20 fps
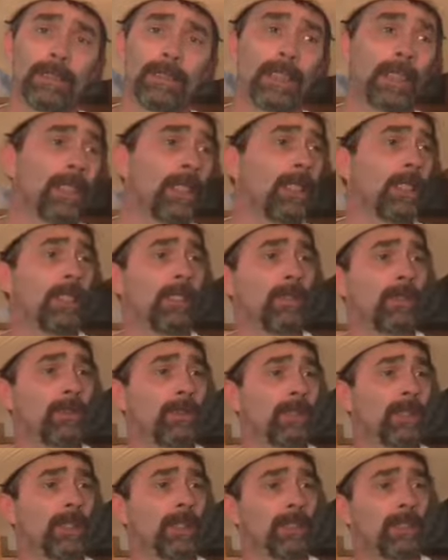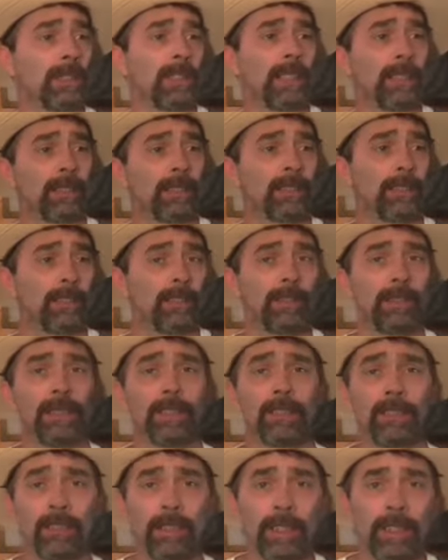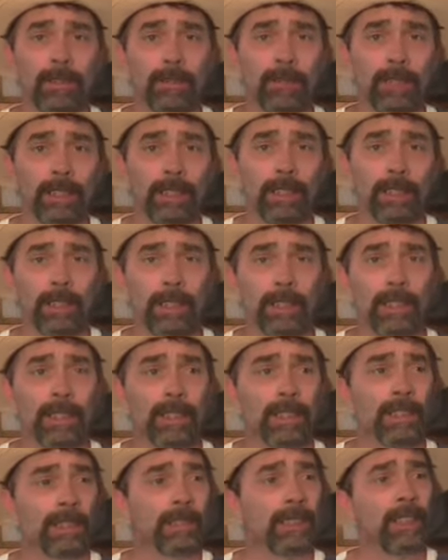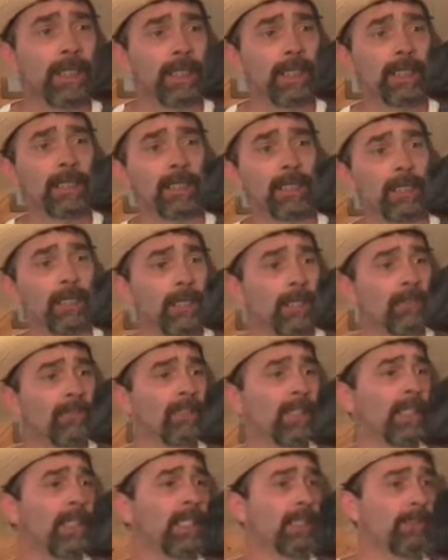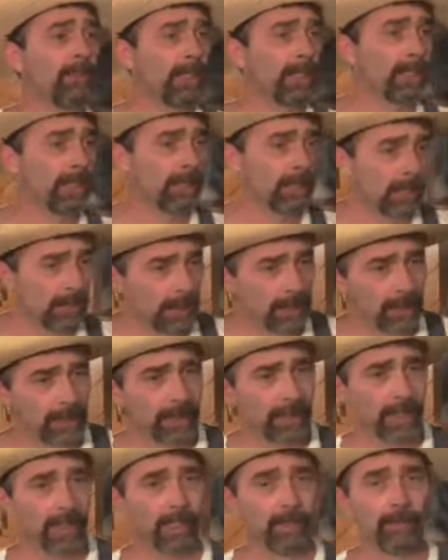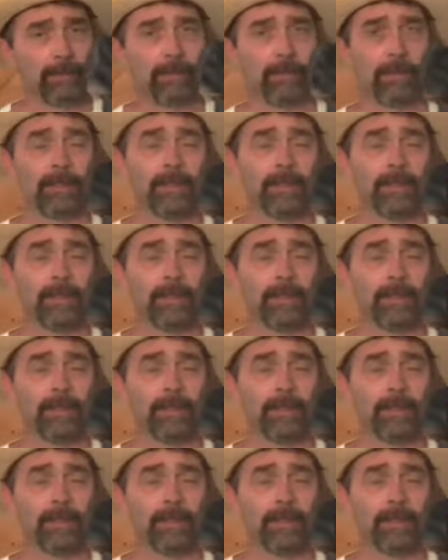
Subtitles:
He who sins against you is your enemy. Sinning, forgiving them.